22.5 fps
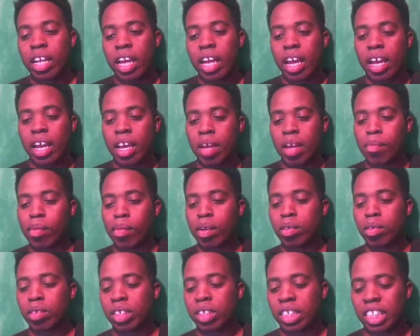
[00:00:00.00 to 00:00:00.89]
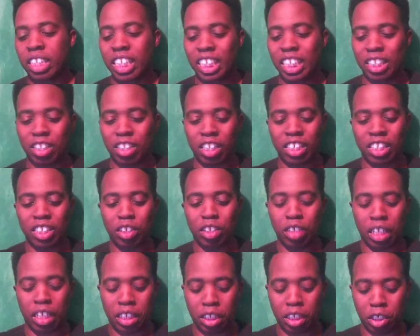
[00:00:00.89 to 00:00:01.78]
but it was just Lucky Star,
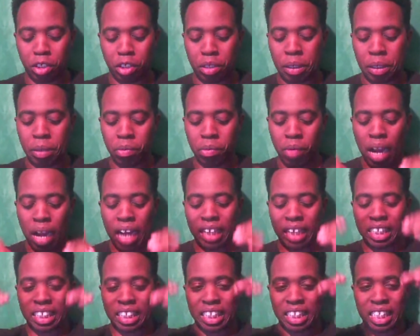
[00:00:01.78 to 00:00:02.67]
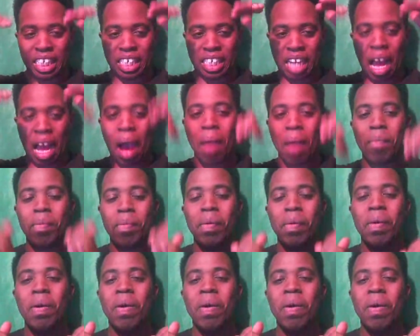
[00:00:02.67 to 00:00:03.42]
just like the cream rises to the top.